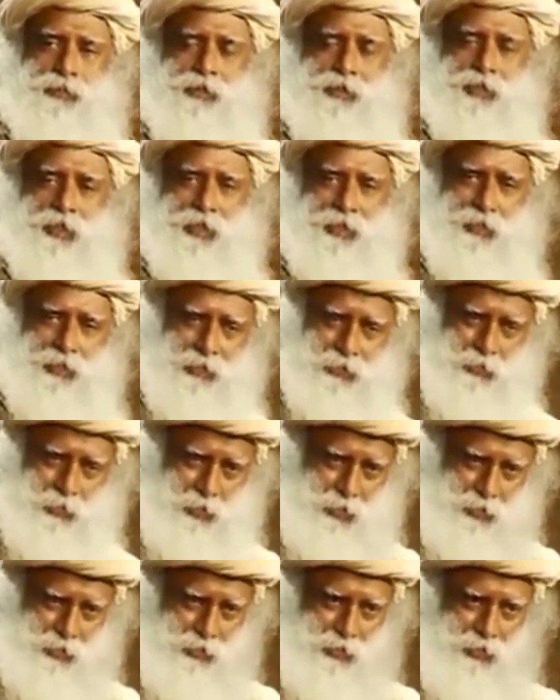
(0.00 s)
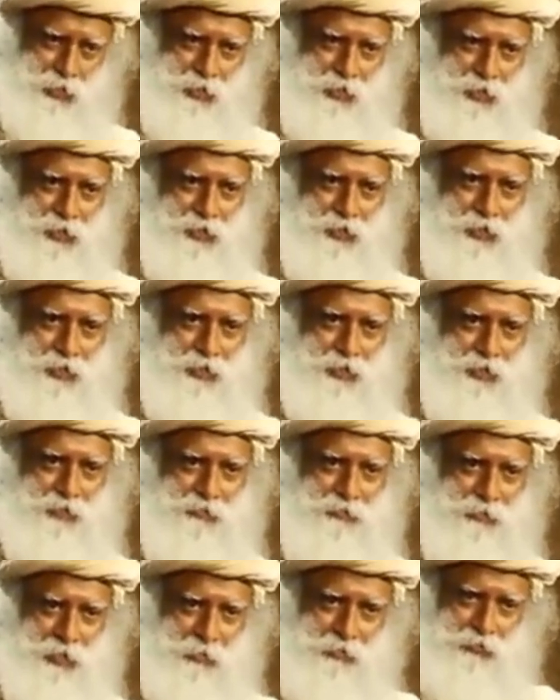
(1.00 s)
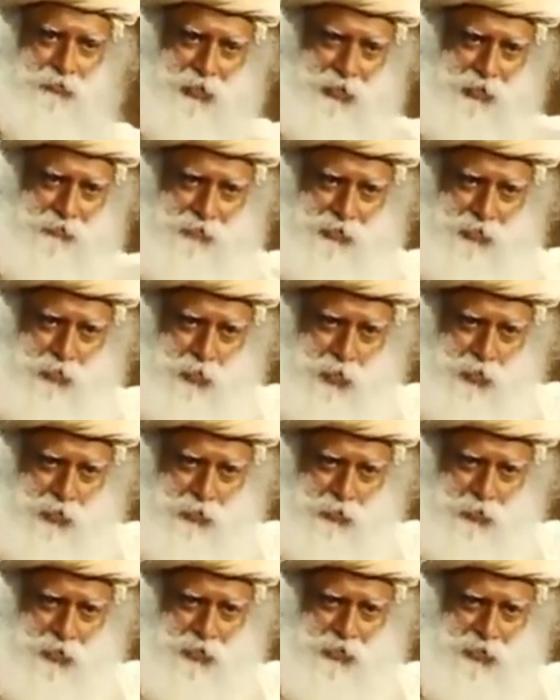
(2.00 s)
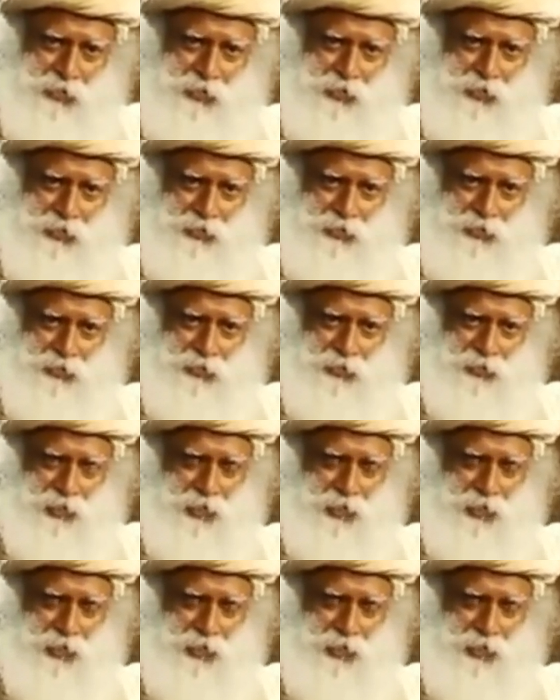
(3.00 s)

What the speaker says: take this water from wherever the waterworks is